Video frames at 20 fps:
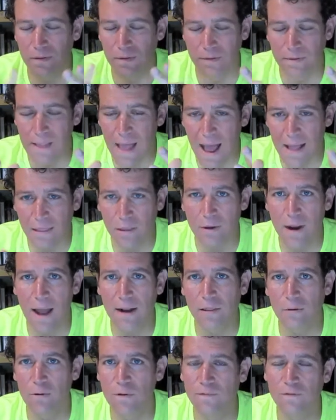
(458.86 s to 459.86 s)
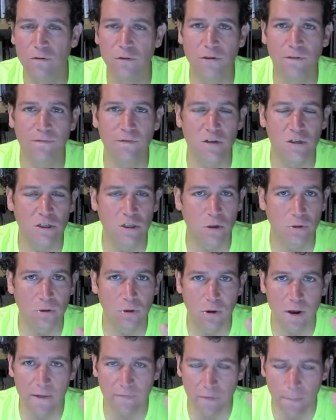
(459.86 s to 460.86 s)
not the not the real foods. The fish don't
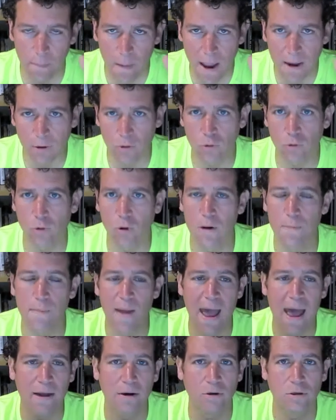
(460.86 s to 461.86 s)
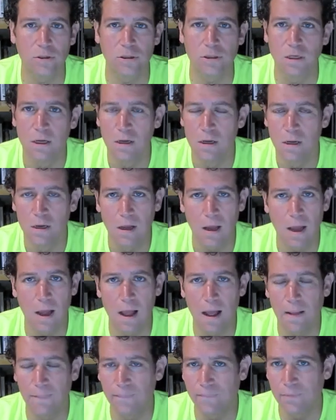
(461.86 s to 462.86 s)
don't have the migratory patterns.
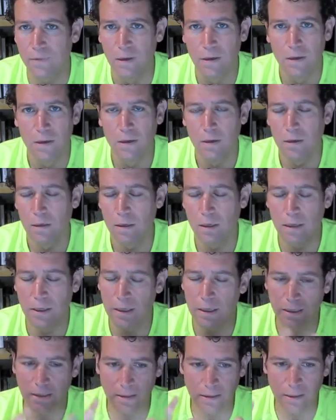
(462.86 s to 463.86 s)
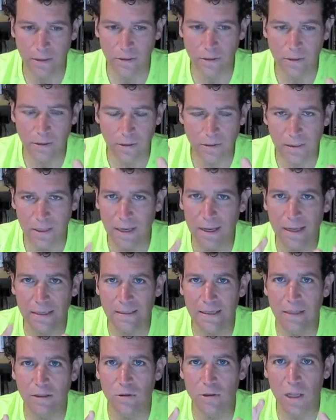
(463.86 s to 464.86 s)
Um, it, it, the, like I
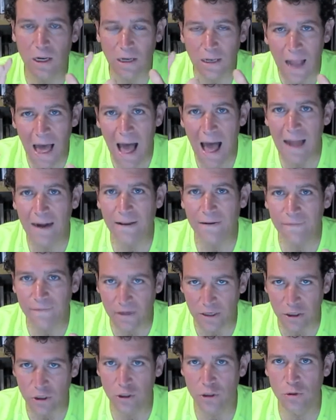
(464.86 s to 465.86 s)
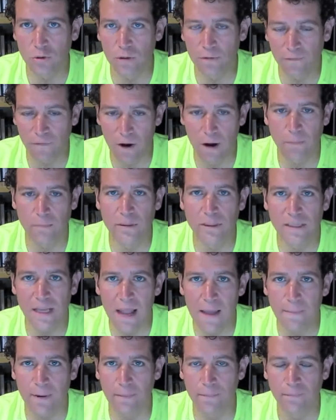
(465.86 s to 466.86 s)
said, there's a lot of issues with farmed
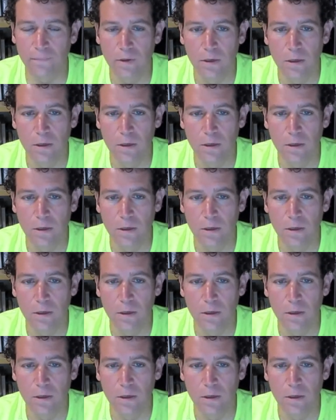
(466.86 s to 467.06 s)
salmon.